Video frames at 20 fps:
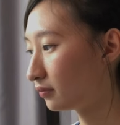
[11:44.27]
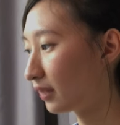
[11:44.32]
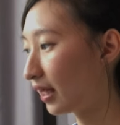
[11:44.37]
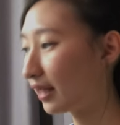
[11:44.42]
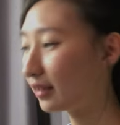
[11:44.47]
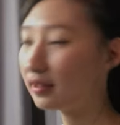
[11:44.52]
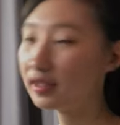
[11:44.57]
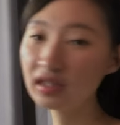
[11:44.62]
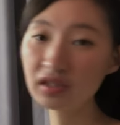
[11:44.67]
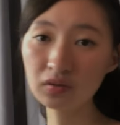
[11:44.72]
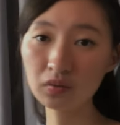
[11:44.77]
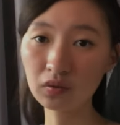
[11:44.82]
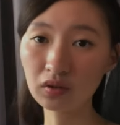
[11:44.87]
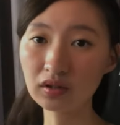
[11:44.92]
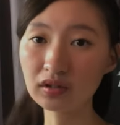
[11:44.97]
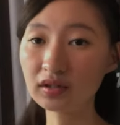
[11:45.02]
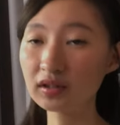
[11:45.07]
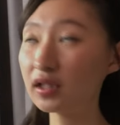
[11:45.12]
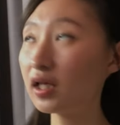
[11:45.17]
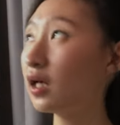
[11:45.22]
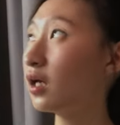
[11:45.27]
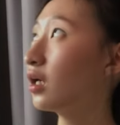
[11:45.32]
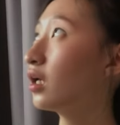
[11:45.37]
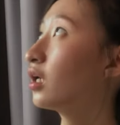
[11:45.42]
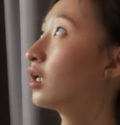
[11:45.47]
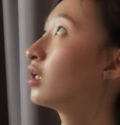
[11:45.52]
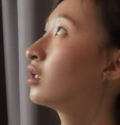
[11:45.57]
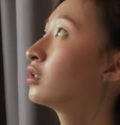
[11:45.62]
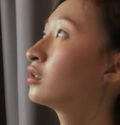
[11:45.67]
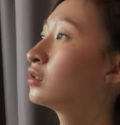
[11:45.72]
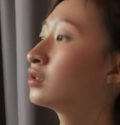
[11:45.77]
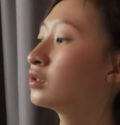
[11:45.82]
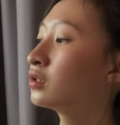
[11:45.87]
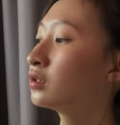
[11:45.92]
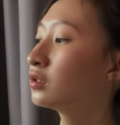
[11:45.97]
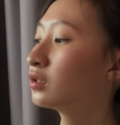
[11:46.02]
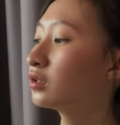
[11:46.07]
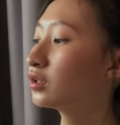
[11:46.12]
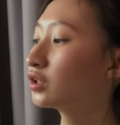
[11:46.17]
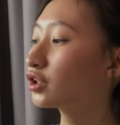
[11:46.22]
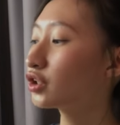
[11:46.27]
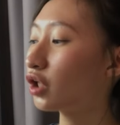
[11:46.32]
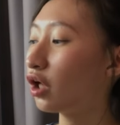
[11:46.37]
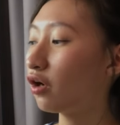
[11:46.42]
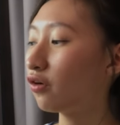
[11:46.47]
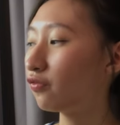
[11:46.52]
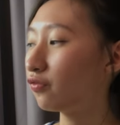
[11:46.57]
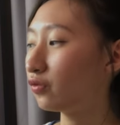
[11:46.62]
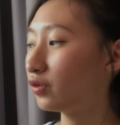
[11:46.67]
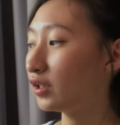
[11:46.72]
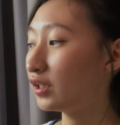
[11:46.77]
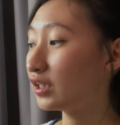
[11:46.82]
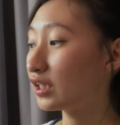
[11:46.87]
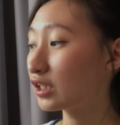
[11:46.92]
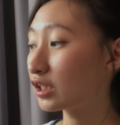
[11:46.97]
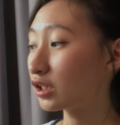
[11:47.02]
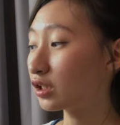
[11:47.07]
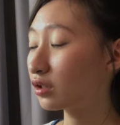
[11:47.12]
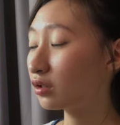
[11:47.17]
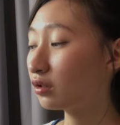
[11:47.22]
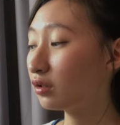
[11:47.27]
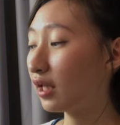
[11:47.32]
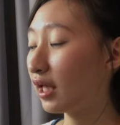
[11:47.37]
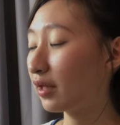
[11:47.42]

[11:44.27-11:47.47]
Ethics was sort of fully digital,